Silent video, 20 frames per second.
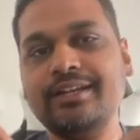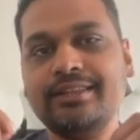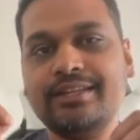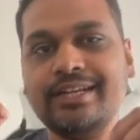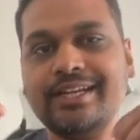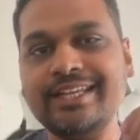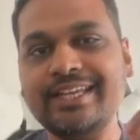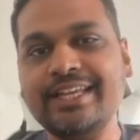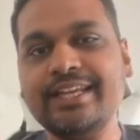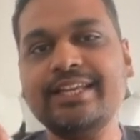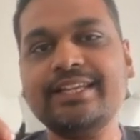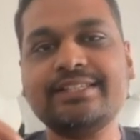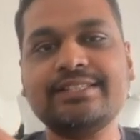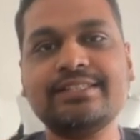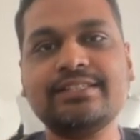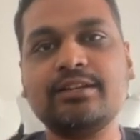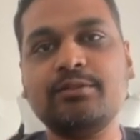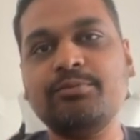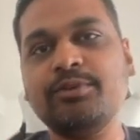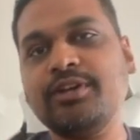the
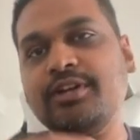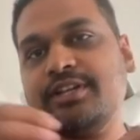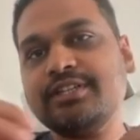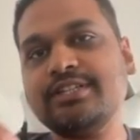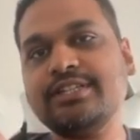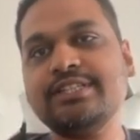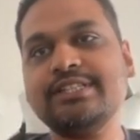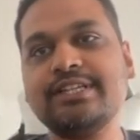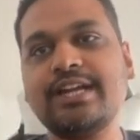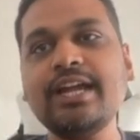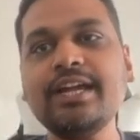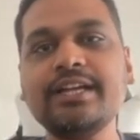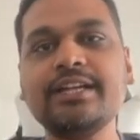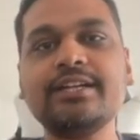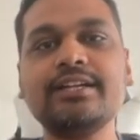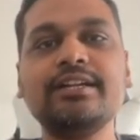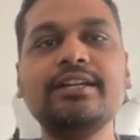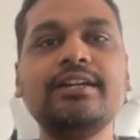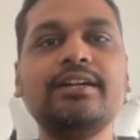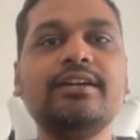dns configuration is
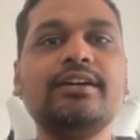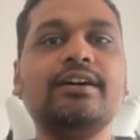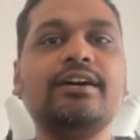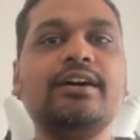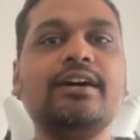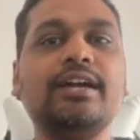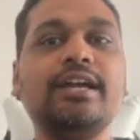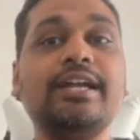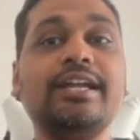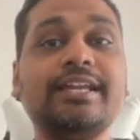right uh, it